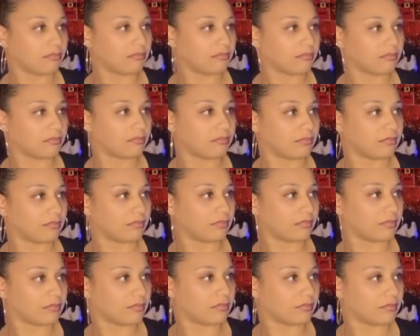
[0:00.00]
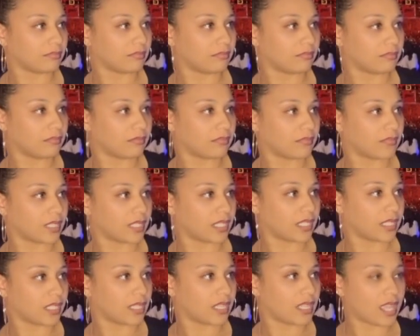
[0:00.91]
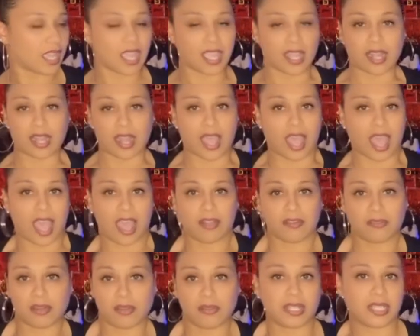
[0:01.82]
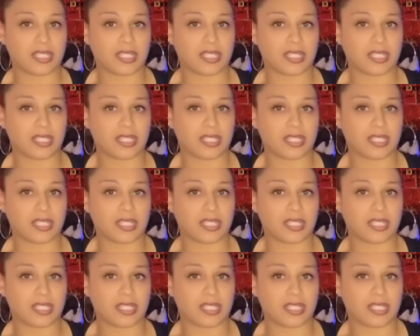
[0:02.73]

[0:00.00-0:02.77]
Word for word: So, and I don't know.